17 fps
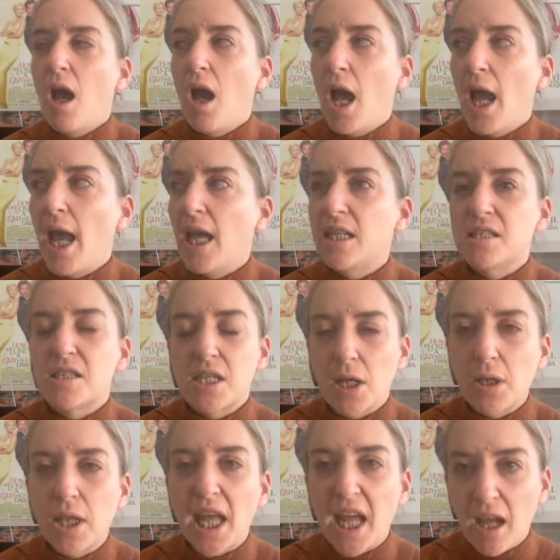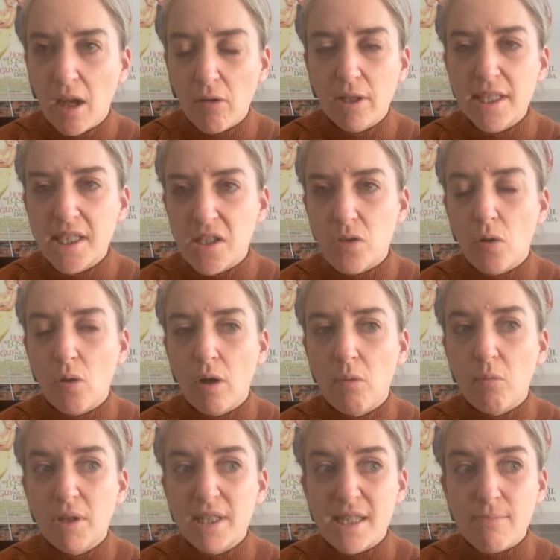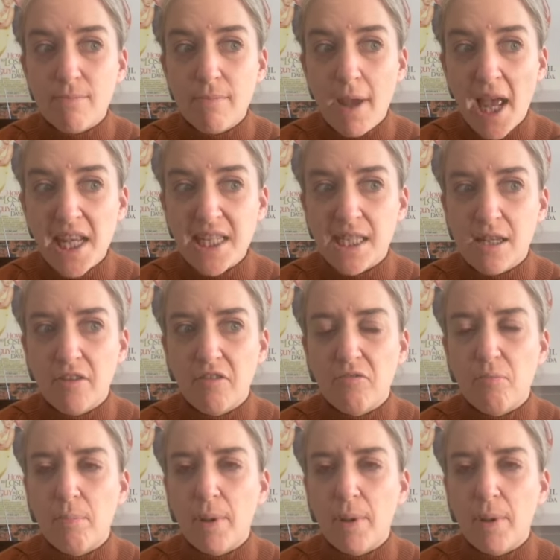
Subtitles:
And so the Eras Tour was massive,